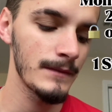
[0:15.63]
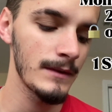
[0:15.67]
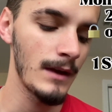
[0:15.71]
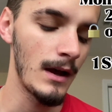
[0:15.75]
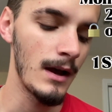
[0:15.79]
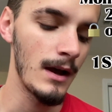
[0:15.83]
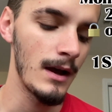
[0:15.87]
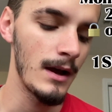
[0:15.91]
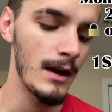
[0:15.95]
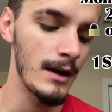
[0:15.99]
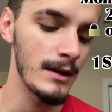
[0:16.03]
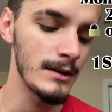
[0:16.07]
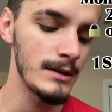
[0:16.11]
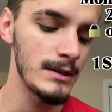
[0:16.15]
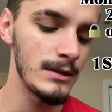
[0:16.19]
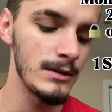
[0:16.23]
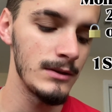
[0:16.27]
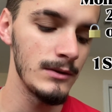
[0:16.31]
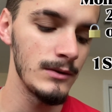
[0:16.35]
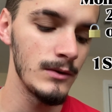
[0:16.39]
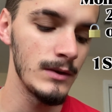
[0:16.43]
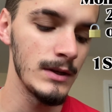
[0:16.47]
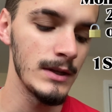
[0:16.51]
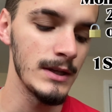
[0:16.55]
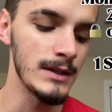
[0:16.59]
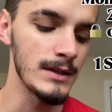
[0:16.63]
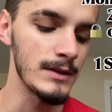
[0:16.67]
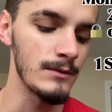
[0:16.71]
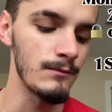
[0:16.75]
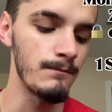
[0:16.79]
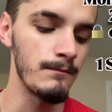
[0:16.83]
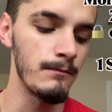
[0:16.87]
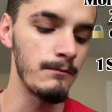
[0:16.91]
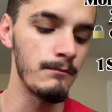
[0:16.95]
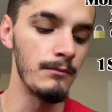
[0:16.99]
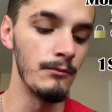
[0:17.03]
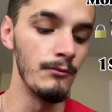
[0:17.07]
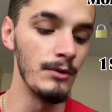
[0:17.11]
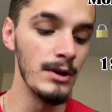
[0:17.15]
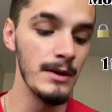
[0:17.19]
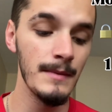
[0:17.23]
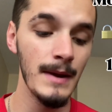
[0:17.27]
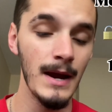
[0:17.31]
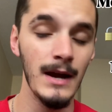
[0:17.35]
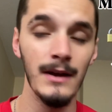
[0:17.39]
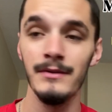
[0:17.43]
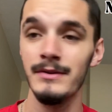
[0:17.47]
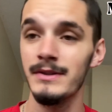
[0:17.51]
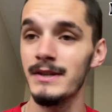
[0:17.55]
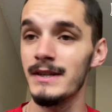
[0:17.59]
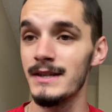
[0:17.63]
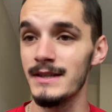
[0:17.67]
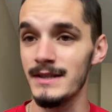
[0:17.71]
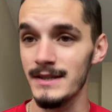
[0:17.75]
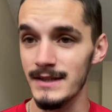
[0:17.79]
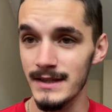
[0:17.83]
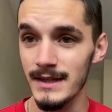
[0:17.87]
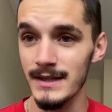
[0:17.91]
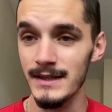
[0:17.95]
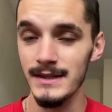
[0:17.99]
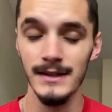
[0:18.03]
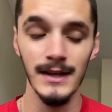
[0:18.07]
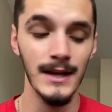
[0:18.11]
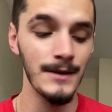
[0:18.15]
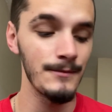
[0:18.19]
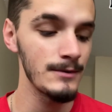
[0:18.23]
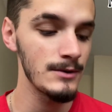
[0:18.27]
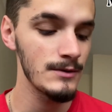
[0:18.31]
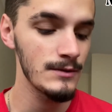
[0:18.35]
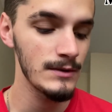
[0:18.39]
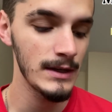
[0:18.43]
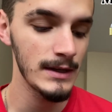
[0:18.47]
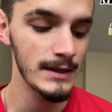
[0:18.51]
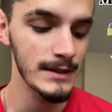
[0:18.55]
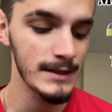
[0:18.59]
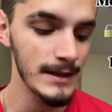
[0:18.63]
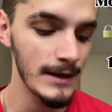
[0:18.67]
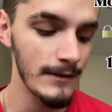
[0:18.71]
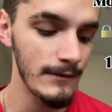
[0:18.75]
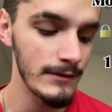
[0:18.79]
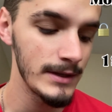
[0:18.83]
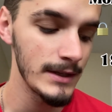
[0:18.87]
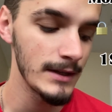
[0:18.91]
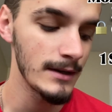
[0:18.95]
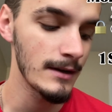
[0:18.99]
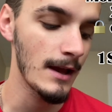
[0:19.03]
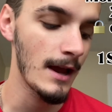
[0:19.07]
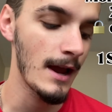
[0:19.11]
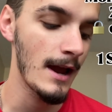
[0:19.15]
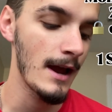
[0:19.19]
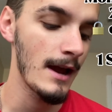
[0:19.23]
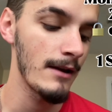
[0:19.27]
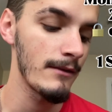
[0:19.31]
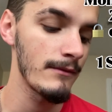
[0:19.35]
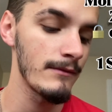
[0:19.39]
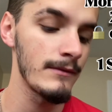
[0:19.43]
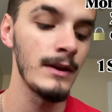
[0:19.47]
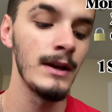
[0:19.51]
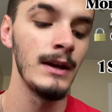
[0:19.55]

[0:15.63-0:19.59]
to his rebounds and assist line, which was set at 17.5.